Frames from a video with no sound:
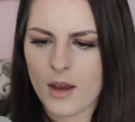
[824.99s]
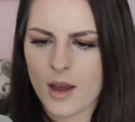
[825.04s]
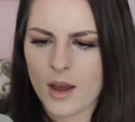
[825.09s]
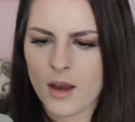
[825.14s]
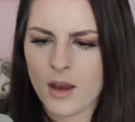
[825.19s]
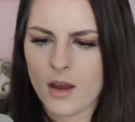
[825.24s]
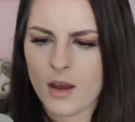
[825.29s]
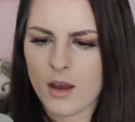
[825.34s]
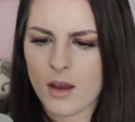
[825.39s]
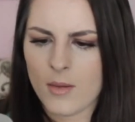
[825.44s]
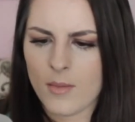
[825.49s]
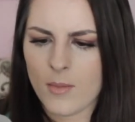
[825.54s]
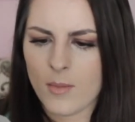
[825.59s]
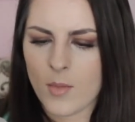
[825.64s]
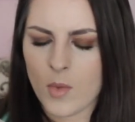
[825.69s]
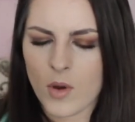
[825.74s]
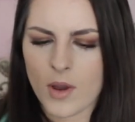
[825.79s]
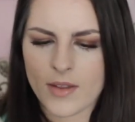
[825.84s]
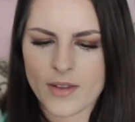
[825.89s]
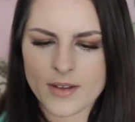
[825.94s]

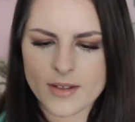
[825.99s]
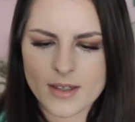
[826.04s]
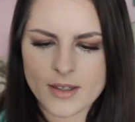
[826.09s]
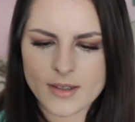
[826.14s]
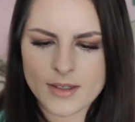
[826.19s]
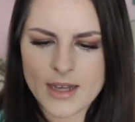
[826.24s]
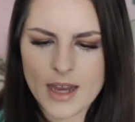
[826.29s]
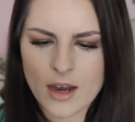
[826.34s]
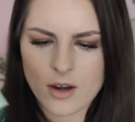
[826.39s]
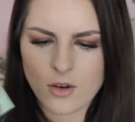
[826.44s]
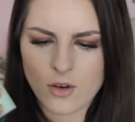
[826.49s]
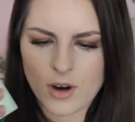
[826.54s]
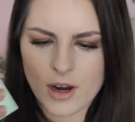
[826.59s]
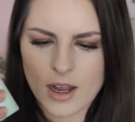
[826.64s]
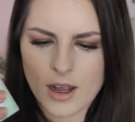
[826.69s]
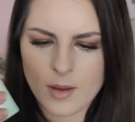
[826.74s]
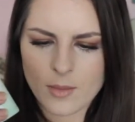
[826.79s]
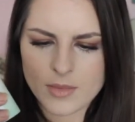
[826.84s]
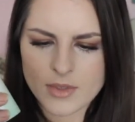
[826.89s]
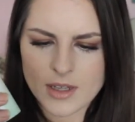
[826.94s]
Okay, this has 10
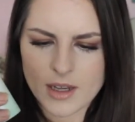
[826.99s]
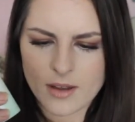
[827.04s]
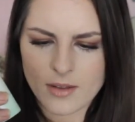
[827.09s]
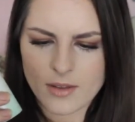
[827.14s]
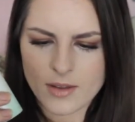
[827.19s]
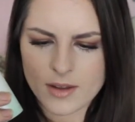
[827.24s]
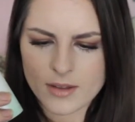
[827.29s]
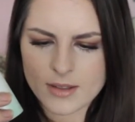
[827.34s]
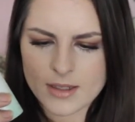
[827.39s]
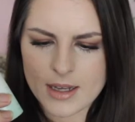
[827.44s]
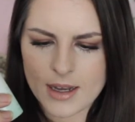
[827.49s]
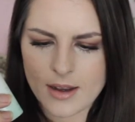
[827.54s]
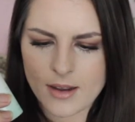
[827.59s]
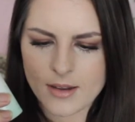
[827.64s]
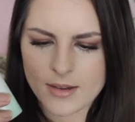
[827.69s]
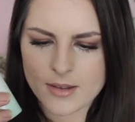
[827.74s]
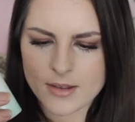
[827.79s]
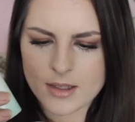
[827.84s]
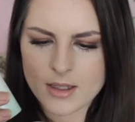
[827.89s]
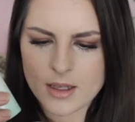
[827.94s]
grams and this
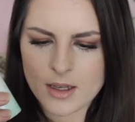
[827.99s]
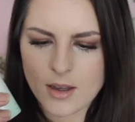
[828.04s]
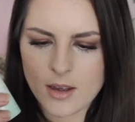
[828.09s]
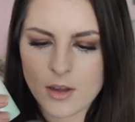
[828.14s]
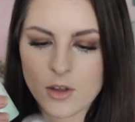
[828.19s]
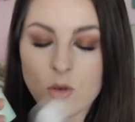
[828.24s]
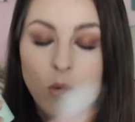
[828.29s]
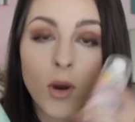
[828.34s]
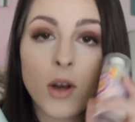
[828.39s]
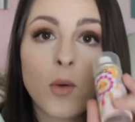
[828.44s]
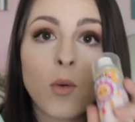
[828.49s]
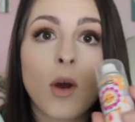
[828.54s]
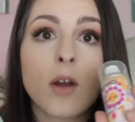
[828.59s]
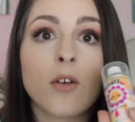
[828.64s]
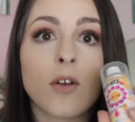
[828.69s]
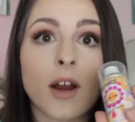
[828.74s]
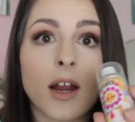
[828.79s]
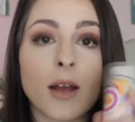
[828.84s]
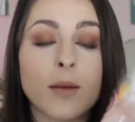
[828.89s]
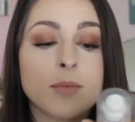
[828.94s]
has
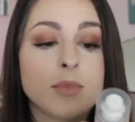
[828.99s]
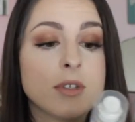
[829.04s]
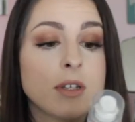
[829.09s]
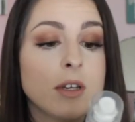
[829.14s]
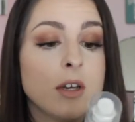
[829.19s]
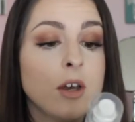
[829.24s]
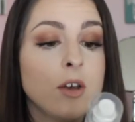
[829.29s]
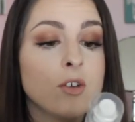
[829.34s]
21 grams.